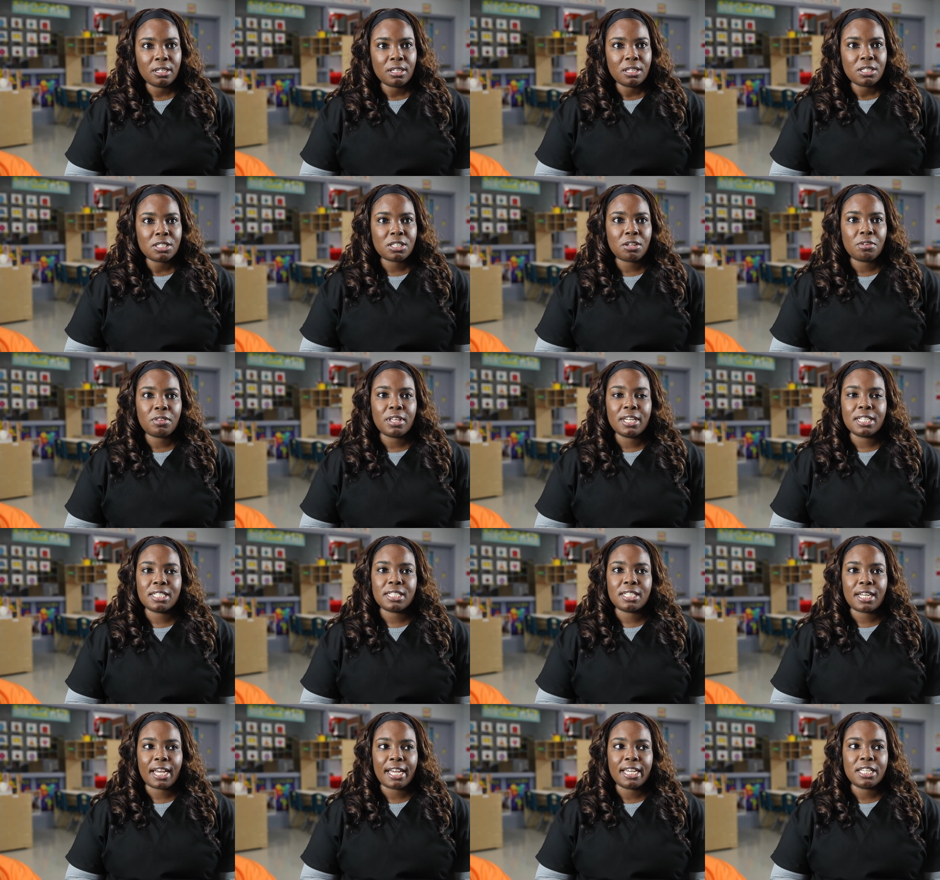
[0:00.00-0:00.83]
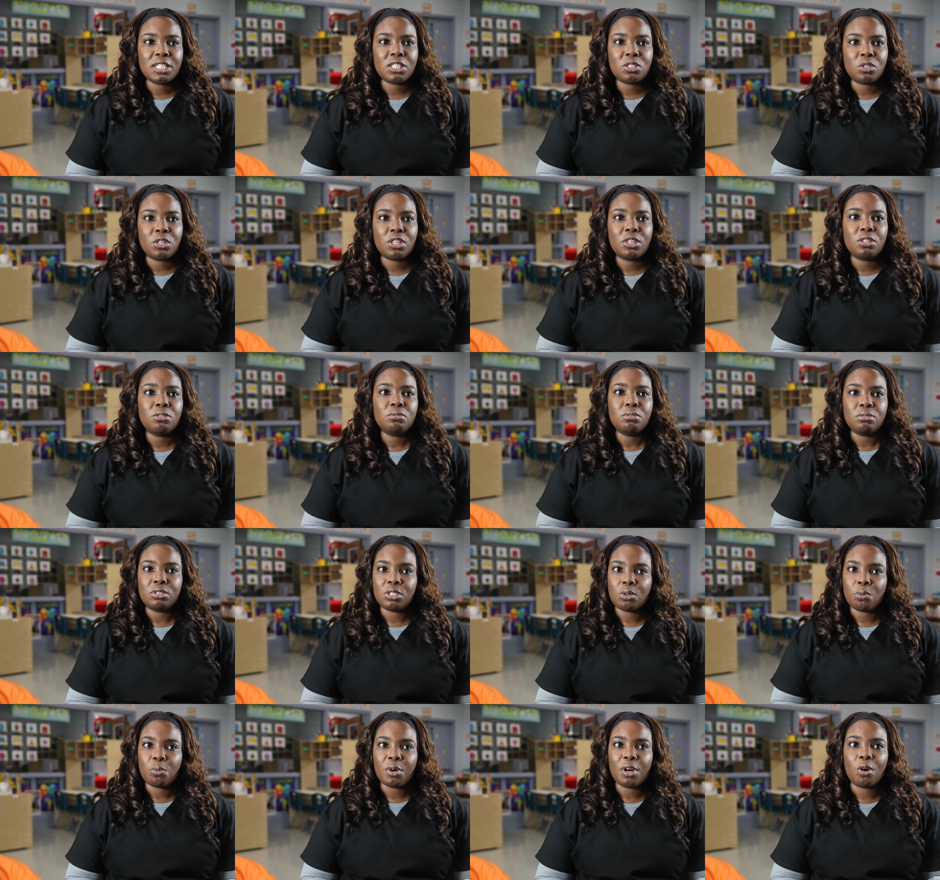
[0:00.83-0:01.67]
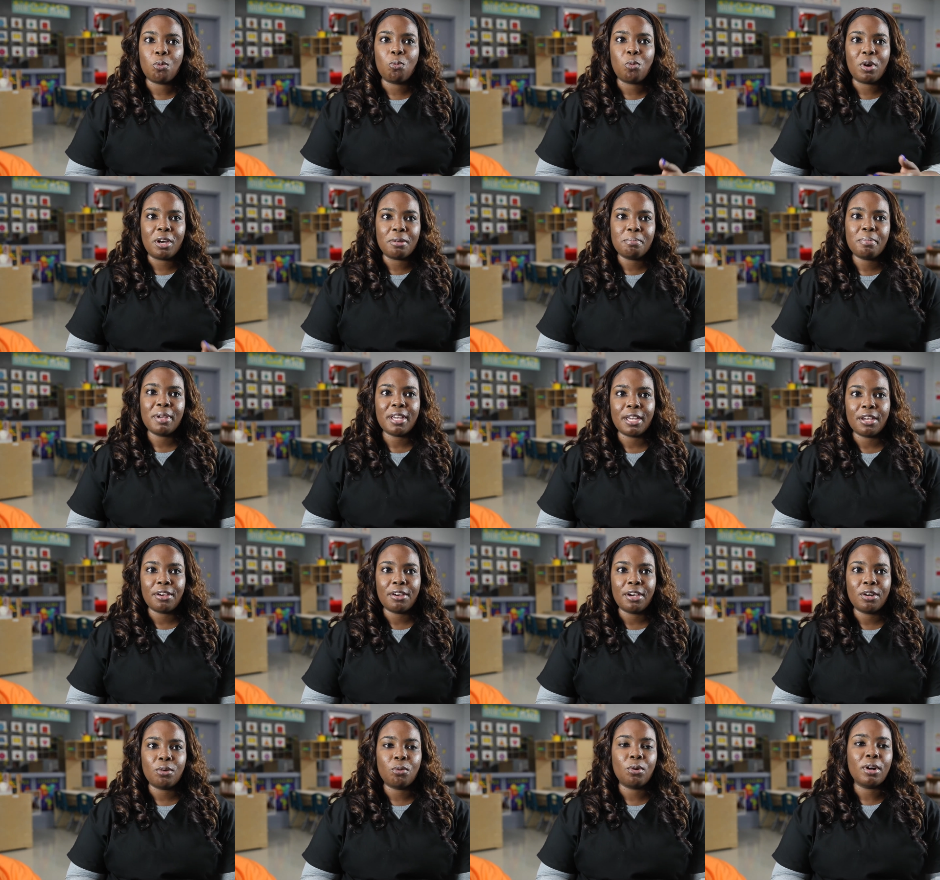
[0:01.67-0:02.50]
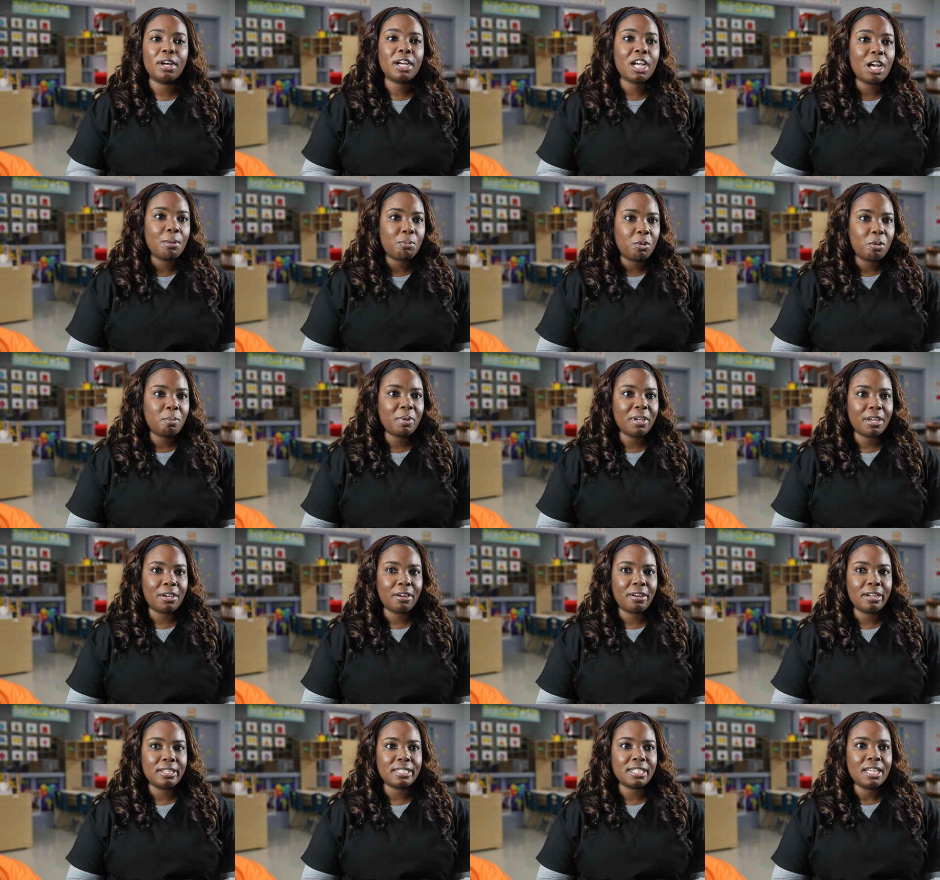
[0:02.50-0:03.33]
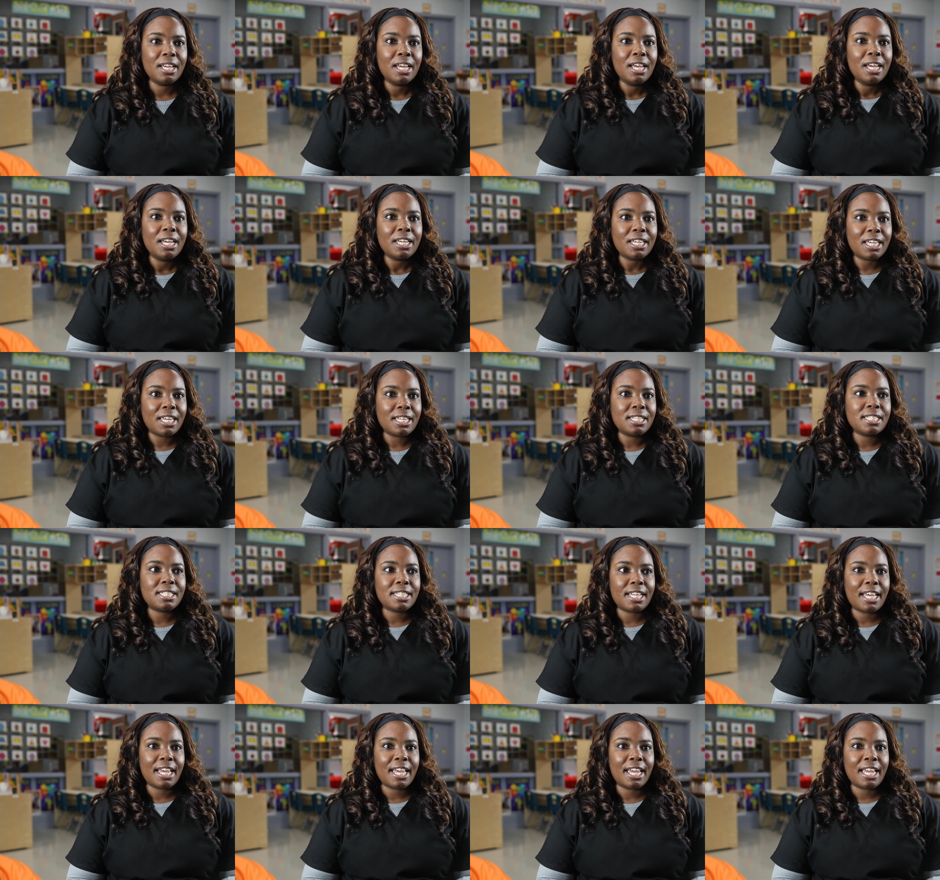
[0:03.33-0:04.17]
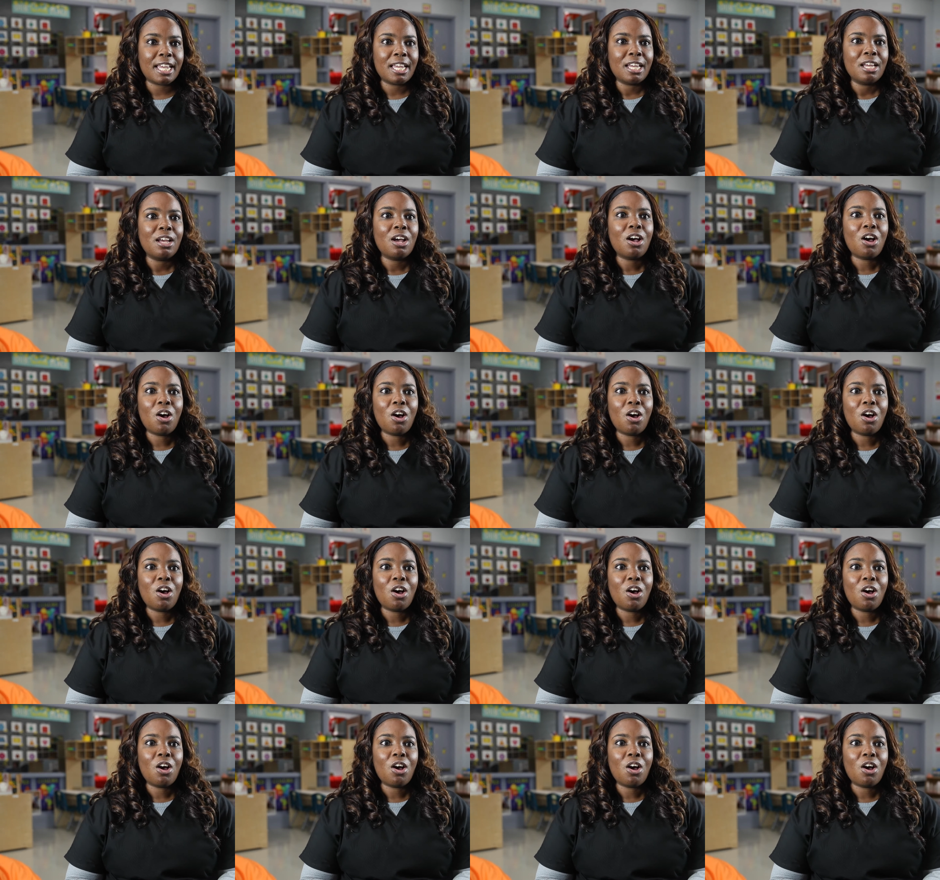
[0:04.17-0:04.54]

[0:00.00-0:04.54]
So it's nice to where one parent or a couple parents can say,